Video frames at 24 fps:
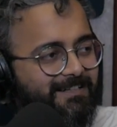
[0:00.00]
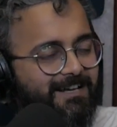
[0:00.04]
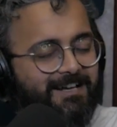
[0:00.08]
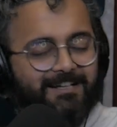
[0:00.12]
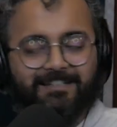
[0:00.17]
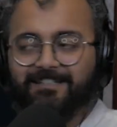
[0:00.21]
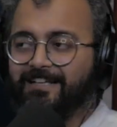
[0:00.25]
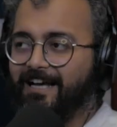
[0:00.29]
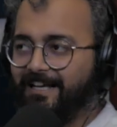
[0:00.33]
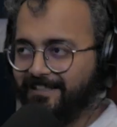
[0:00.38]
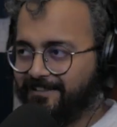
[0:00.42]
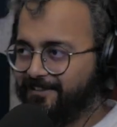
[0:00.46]

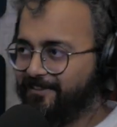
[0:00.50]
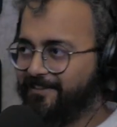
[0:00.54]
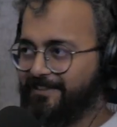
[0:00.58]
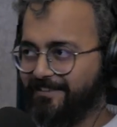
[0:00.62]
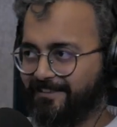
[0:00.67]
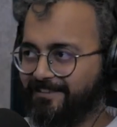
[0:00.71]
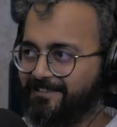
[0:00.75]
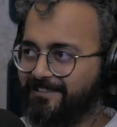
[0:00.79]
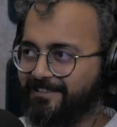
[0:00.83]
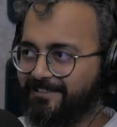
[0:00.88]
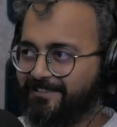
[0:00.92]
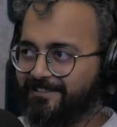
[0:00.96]
I think
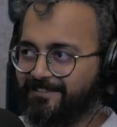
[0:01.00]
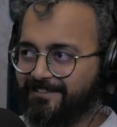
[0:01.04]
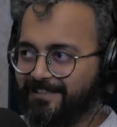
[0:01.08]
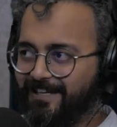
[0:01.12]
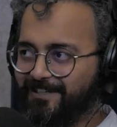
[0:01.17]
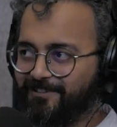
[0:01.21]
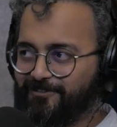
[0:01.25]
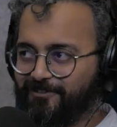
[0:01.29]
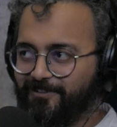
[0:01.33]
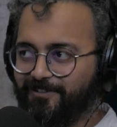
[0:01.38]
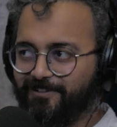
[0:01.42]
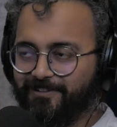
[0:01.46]
this is
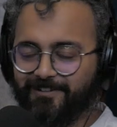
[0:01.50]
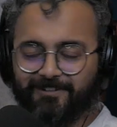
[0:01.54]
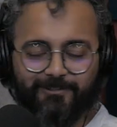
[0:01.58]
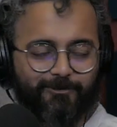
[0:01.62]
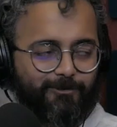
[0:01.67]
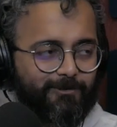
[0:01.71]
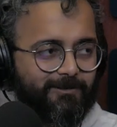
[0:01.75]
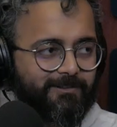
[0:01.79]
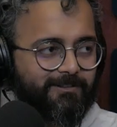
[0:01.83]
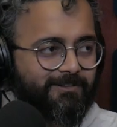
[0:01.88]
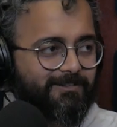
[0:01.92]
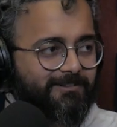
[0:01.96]
actually a
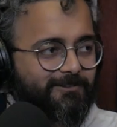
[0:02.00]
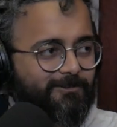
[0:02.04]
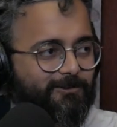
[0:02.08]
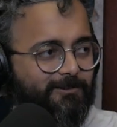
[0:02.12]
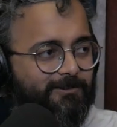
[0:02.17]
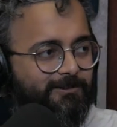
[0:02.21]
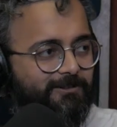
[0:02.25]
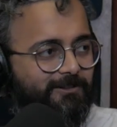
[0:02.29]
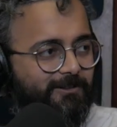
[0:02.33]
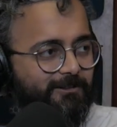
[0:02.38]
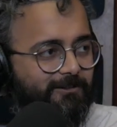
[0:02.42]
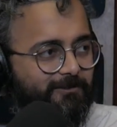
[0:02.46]
good
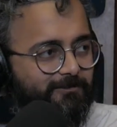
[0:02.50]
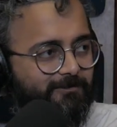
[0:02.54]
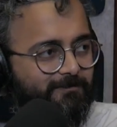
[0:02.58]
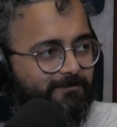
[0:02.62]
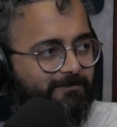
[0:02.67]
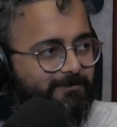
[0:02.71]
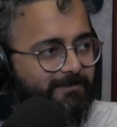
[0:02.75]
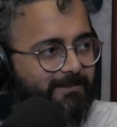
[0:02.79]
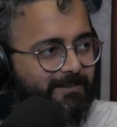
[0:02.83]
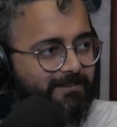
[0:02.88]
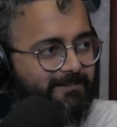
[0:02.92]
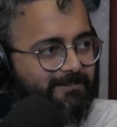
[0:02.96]
sort of
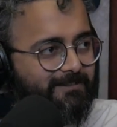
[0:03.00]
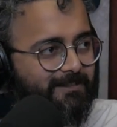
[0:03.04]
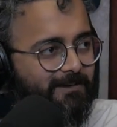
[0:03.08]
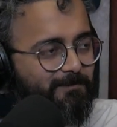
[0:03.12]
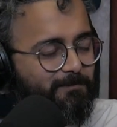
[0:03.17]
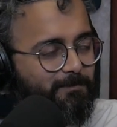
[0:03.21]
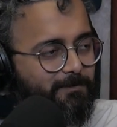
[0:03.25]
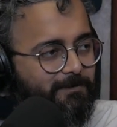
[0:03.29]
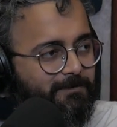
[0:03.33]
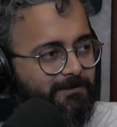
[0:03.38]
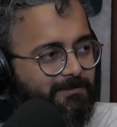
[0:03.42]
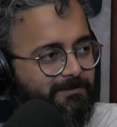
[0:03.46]
example.